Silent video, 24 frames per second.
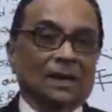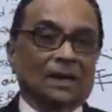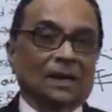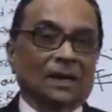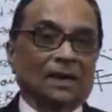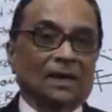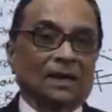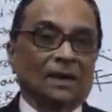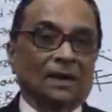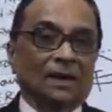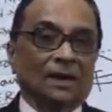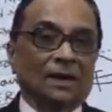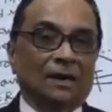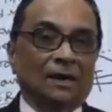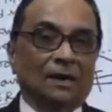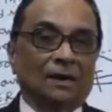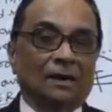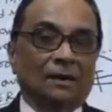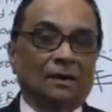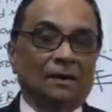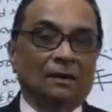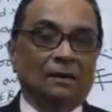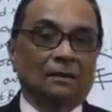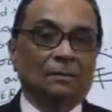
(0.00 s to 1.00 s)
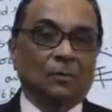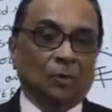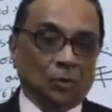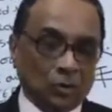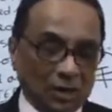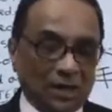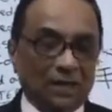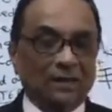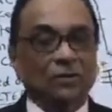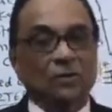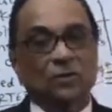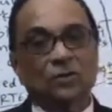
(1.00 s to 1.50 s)
uh,
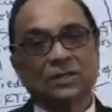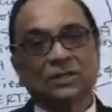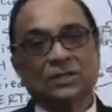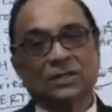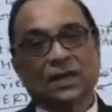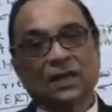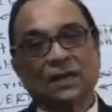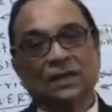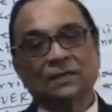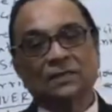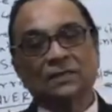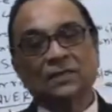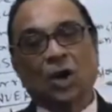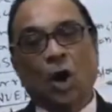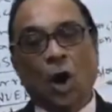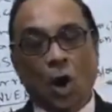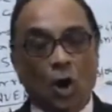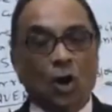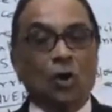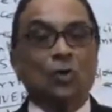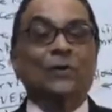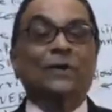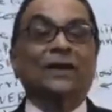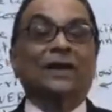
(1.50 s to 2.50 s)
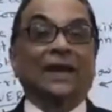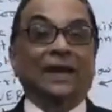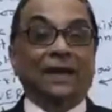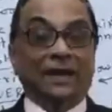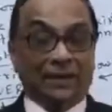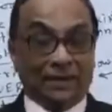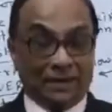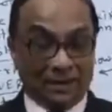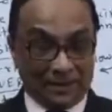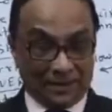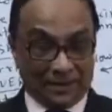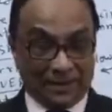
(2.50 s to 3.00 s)
potato starch or we
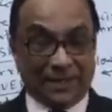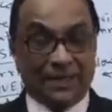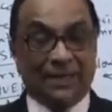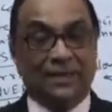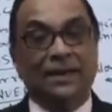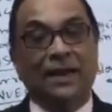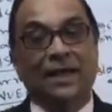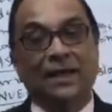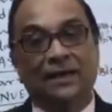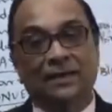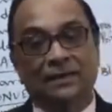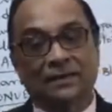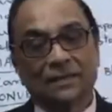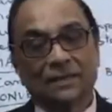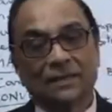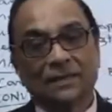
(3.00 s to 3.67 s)
can say that